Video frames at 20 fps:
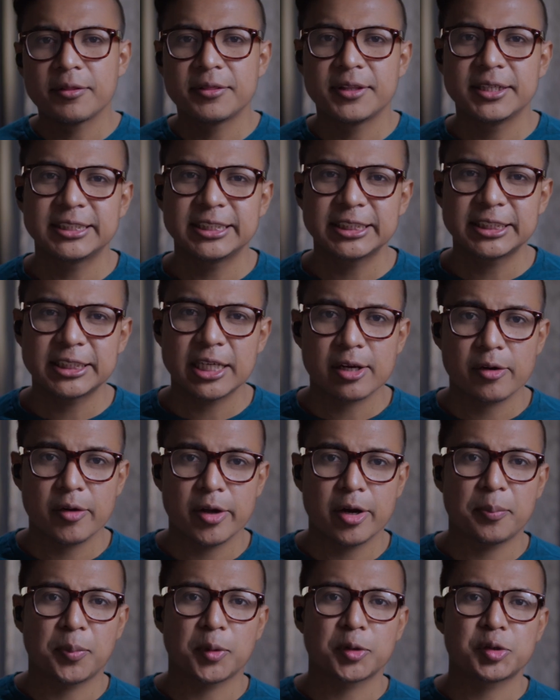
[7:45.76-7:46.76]
this is a
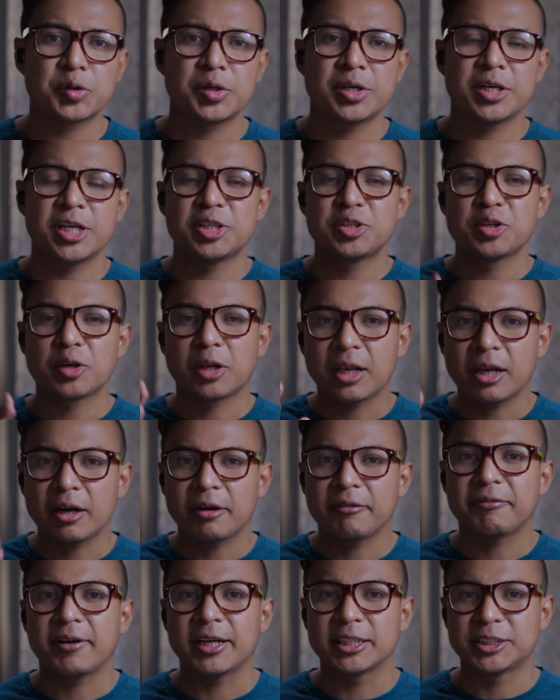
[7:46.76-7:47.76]
great opportunity to
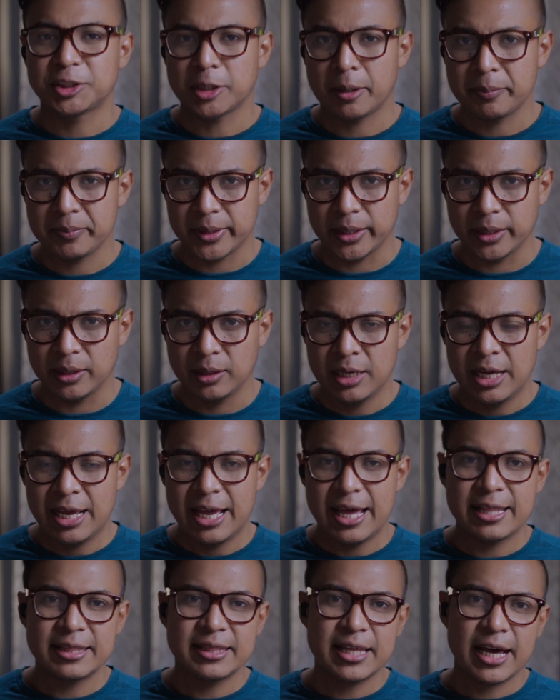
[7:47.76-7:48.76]
clarify something,
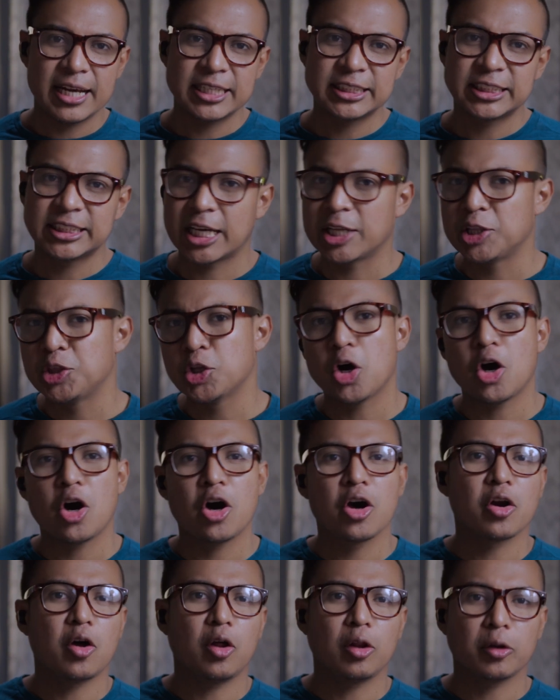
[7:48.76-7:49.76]
and that is that
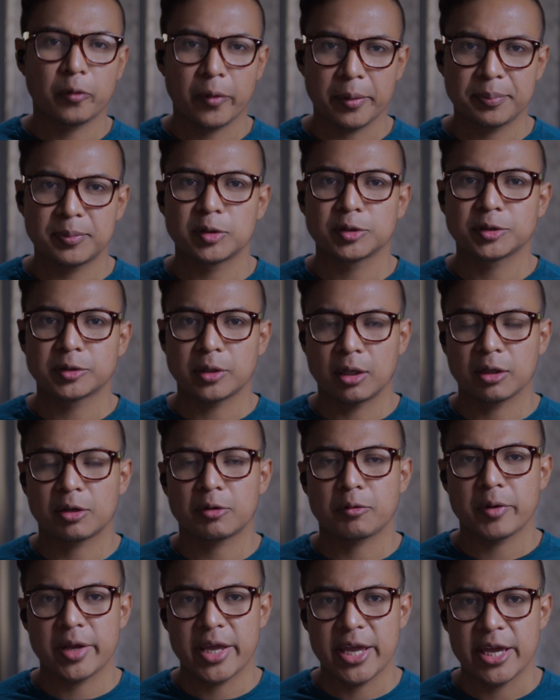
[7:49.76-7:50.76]
not all cryptos are
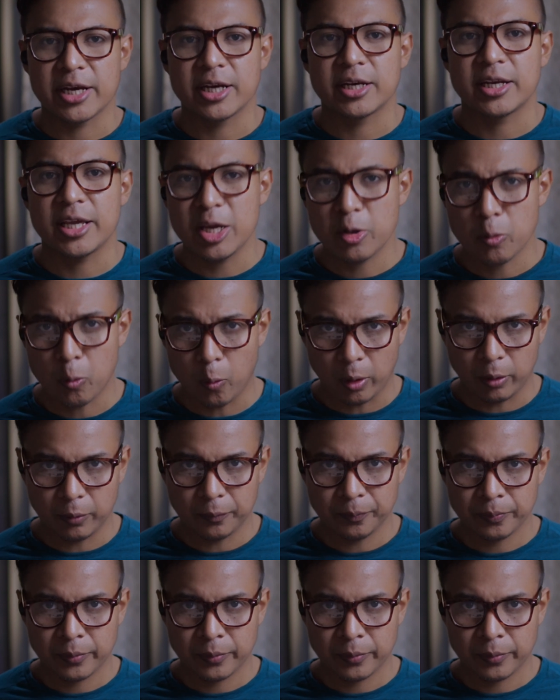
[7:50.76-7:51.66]
created equal.